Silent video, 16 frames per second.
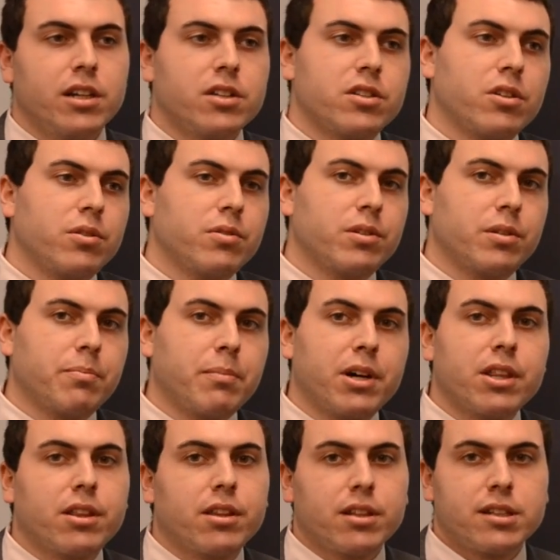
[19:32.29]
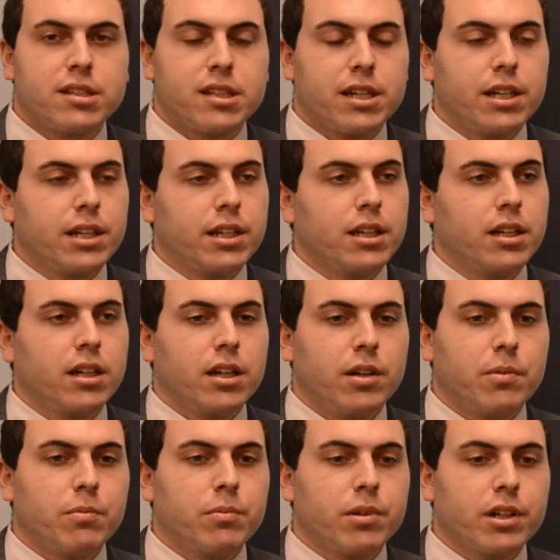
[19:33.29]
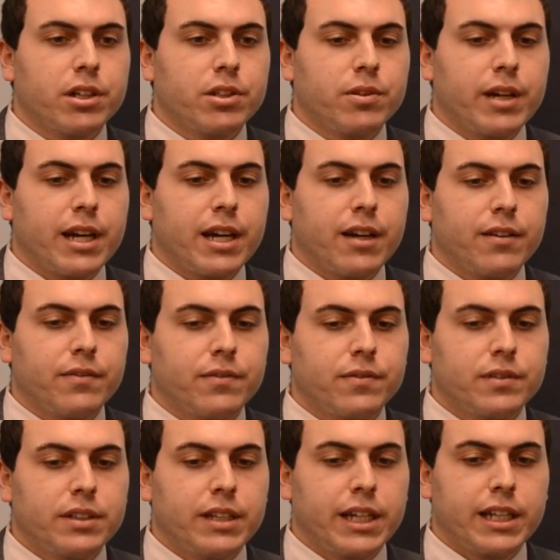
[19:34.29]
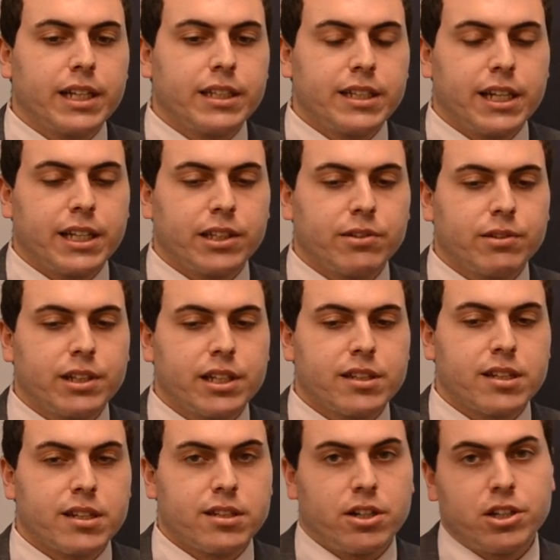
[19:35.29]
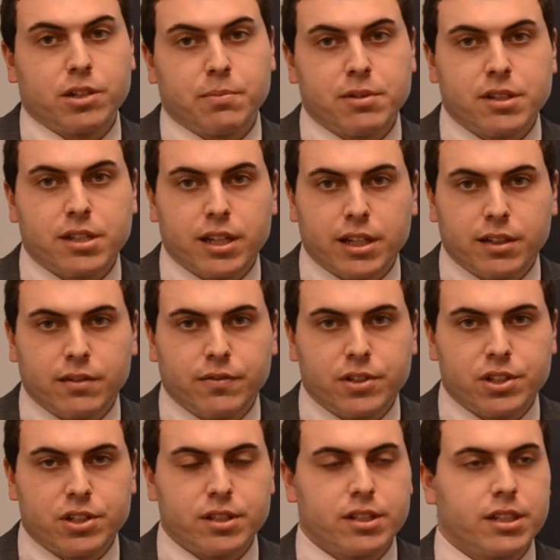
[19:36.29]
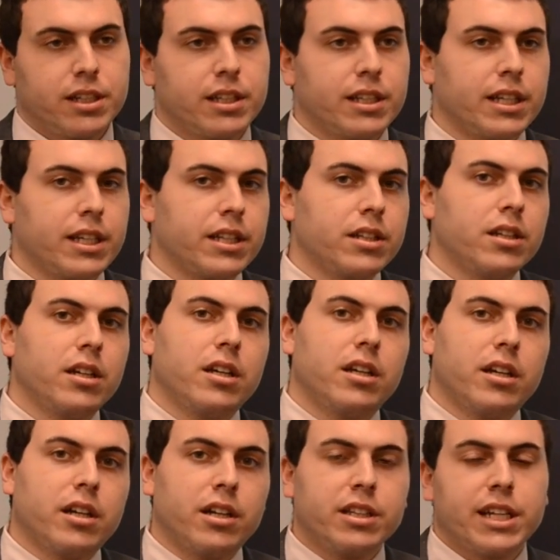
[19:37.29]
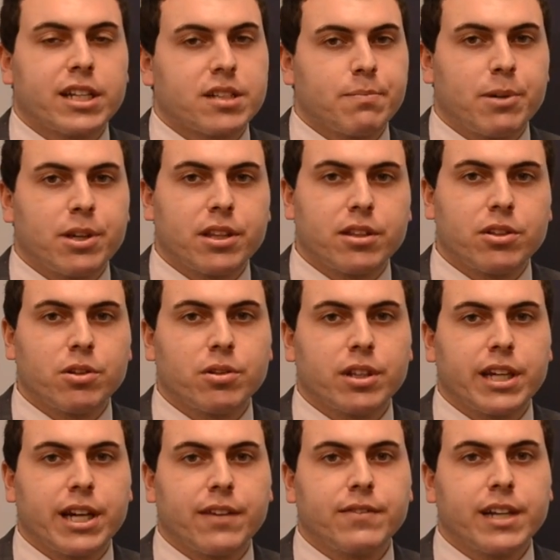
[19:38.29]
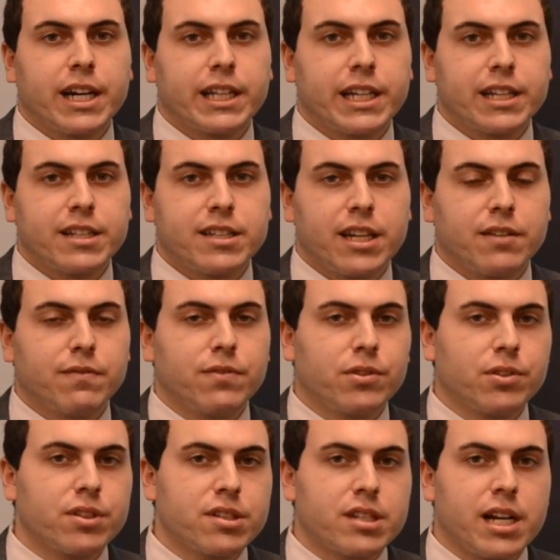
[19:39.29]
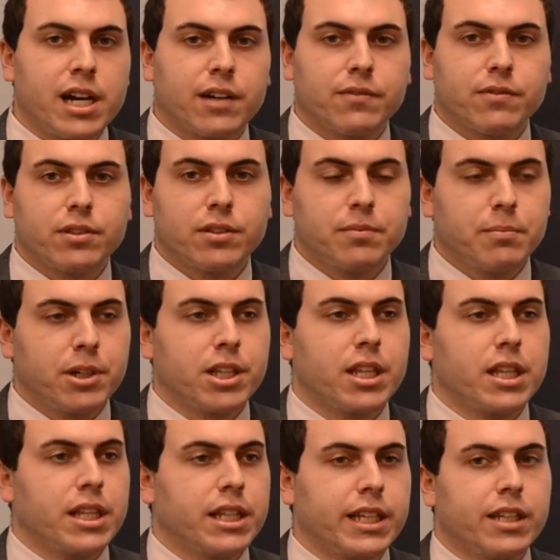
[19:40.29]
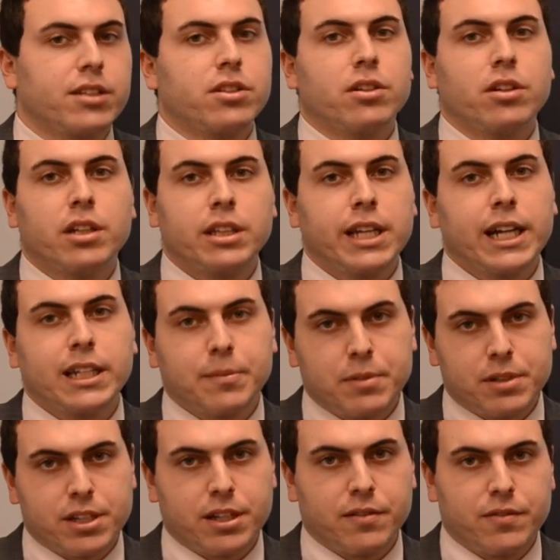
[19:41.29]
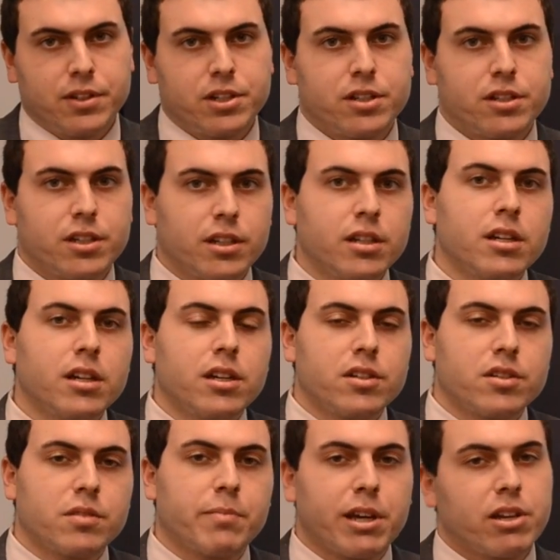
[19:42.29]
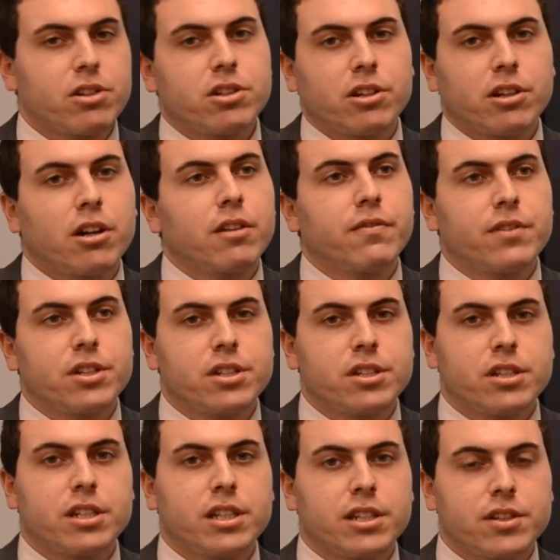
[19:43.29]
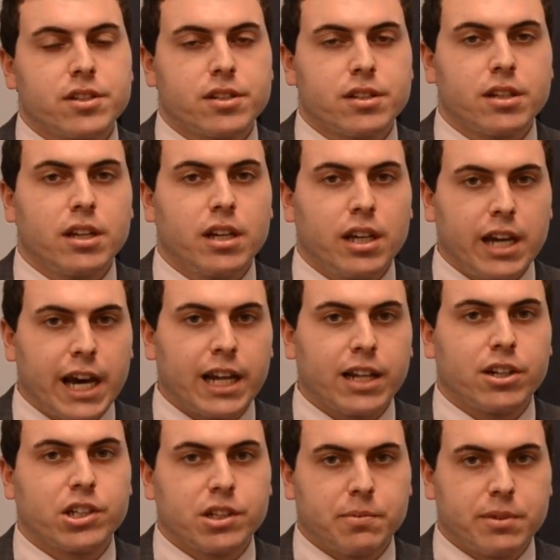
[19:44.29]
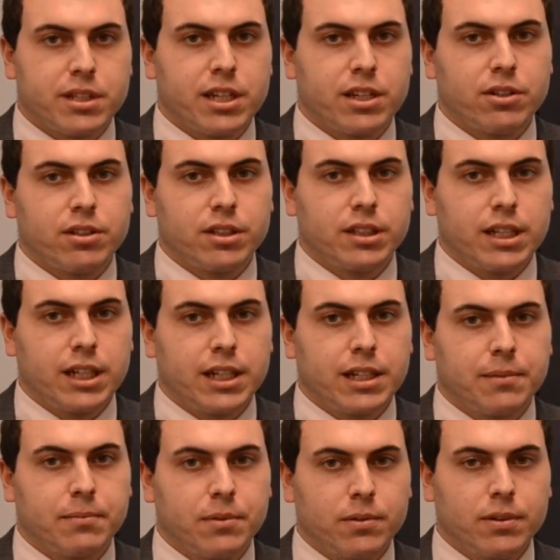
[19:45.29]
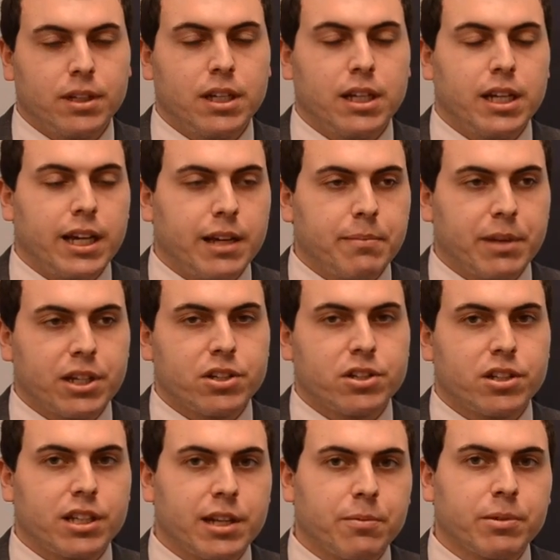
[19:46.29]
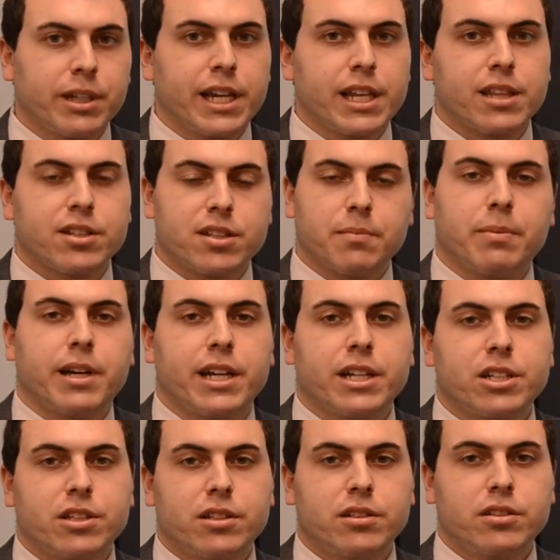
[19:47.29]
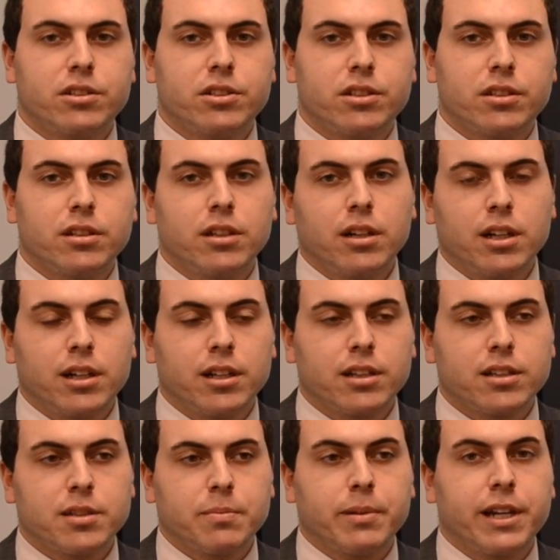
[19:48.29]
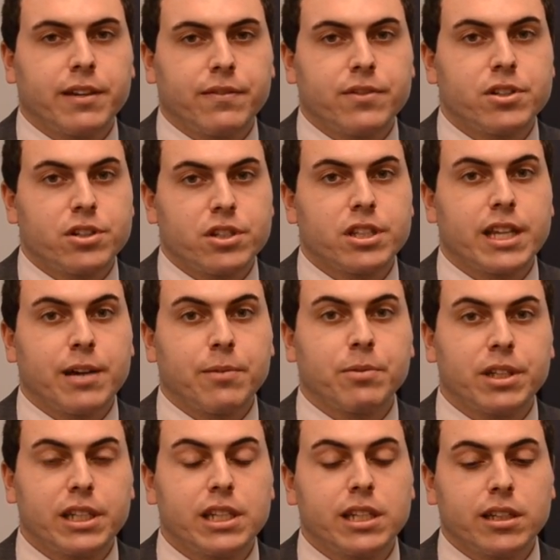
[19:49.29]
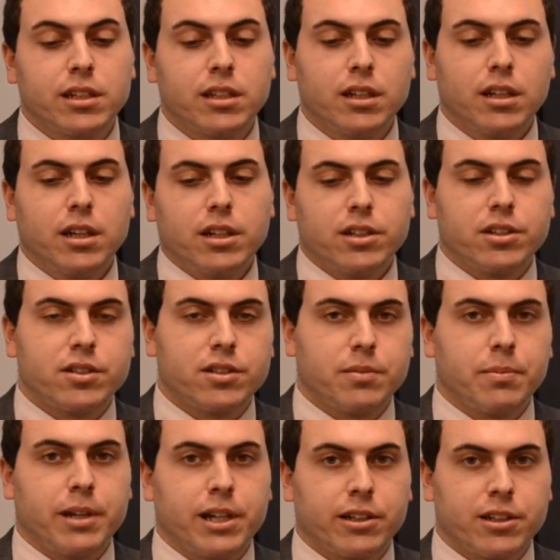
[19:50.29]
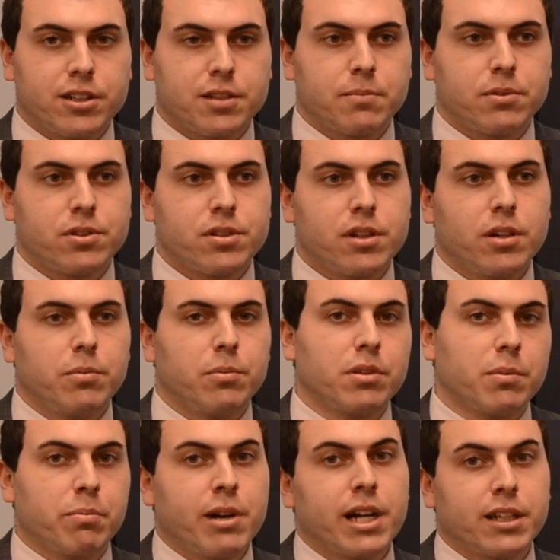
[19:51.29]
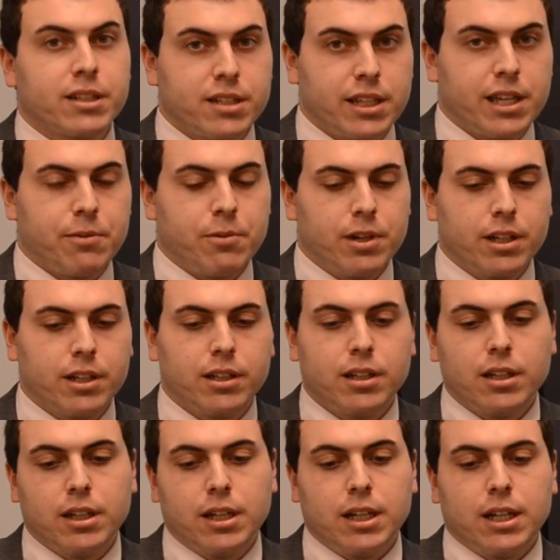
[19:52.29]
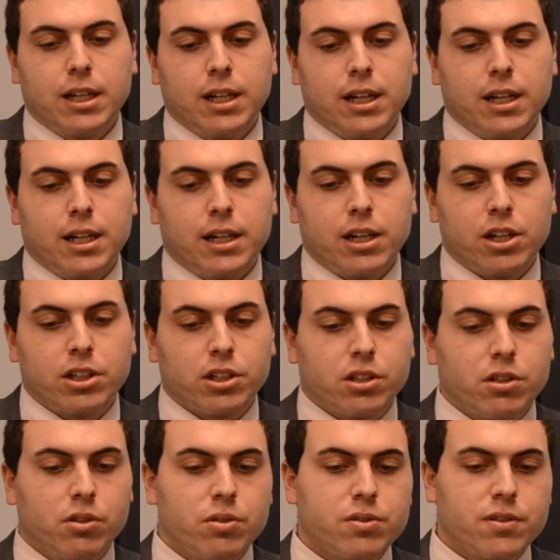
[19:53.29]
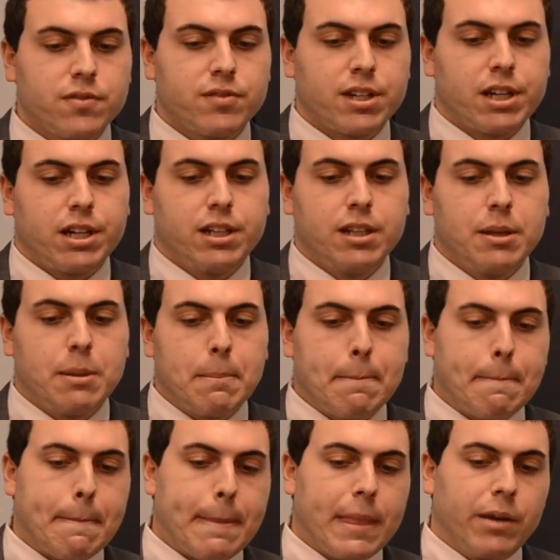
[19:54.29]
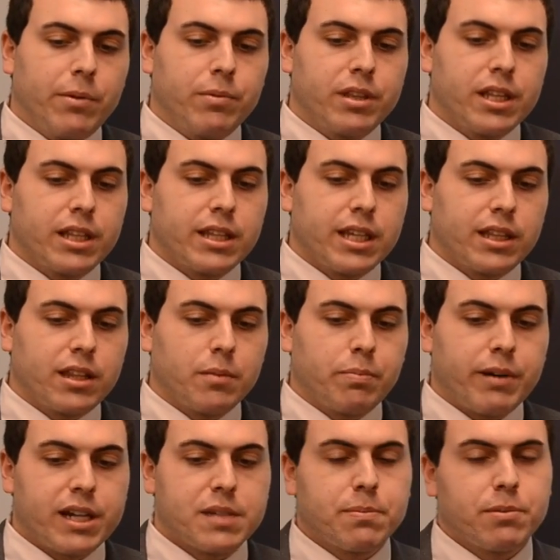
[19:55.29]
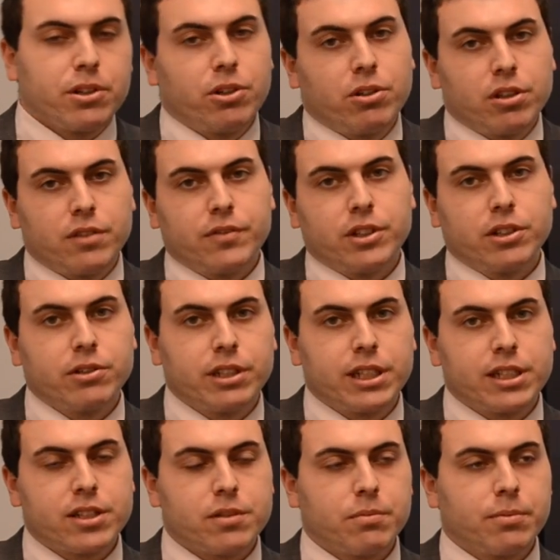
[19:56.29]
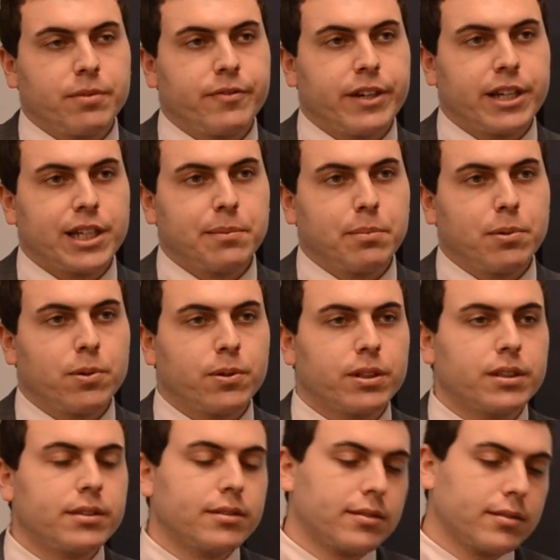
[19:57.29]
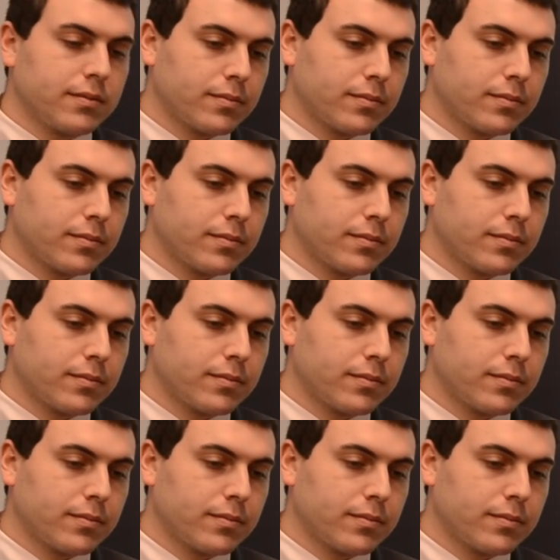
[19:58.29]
So in a month, let's say, where you have 10 out of 10 ingredients, that's 100% efficiency, and then next month you only have 9 out of 10 fully stocked for the month, and that's a 90% efficiency. So making sure our efficiency is at 100% all the time, and making sure that we're getting the supply efficiency that we need to supply our customers with the products that they want. On the conclusive side, We think that the price per unit of ingredients will be very important.